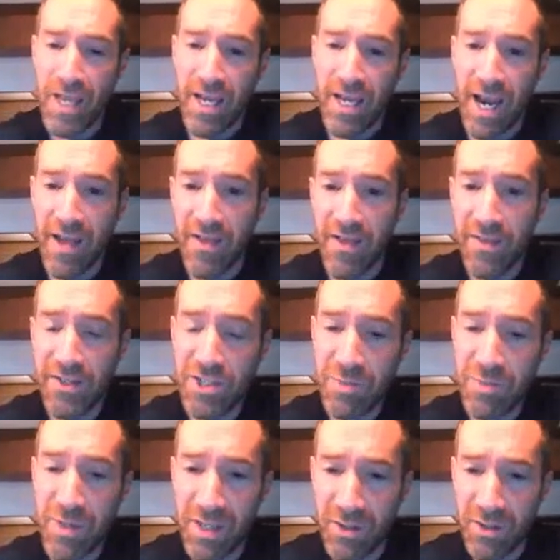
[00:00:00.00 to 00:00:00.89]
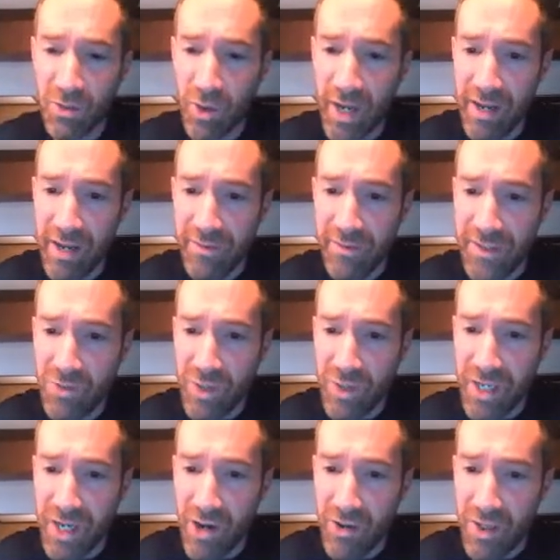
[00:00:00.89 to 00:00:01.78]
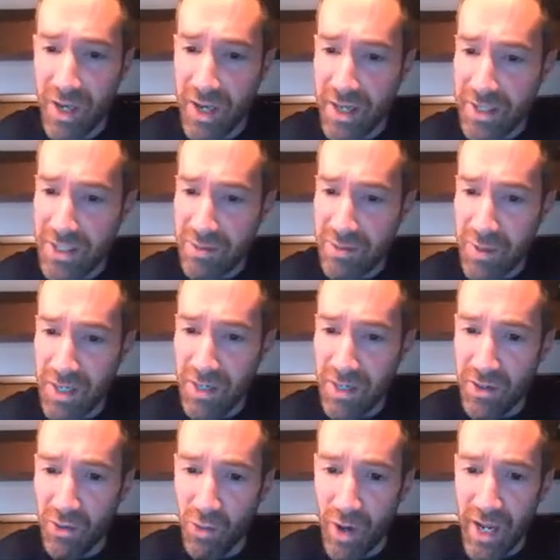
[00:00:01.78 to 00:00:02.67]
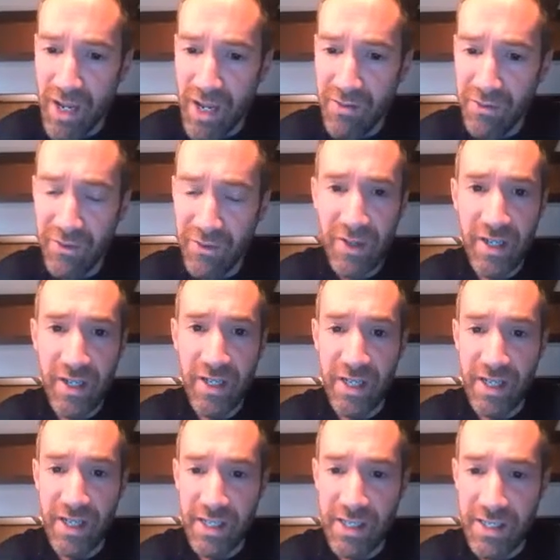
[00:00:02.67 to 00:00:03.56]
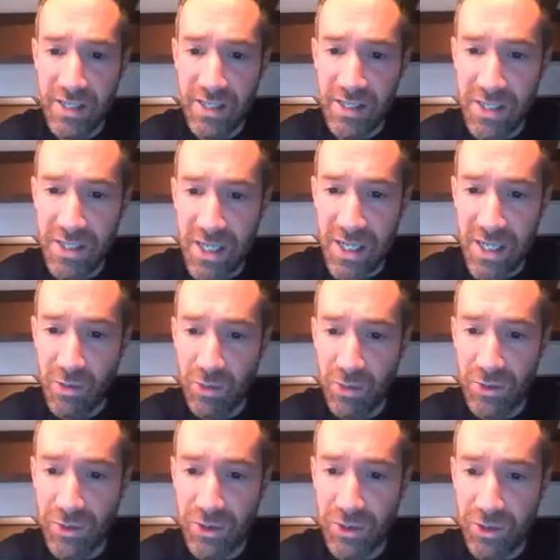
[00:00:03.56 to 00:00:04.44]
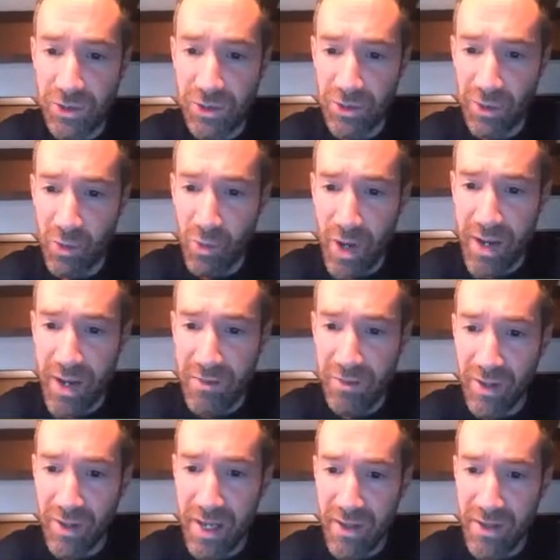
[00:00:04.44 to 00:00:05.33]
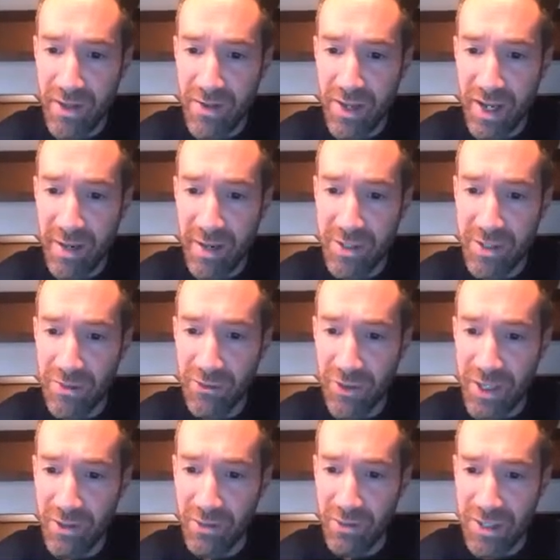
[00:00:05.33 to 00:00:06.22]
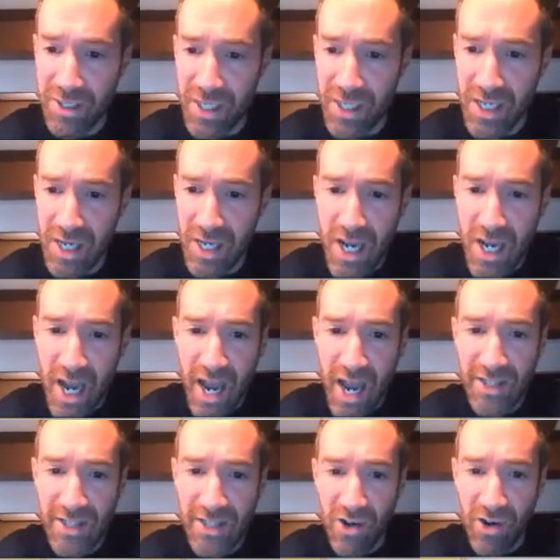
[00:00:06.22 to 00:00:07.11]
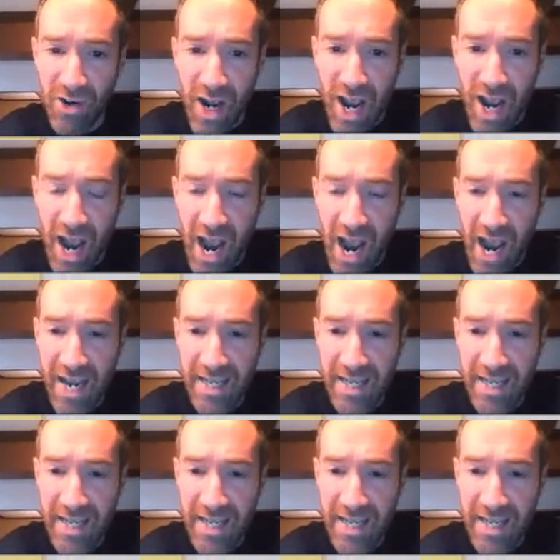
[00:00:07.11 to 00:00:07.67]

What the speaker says: And then the speed of the wave, as we know, the speed of the wave is equal to the wavelength times the frequency. And so I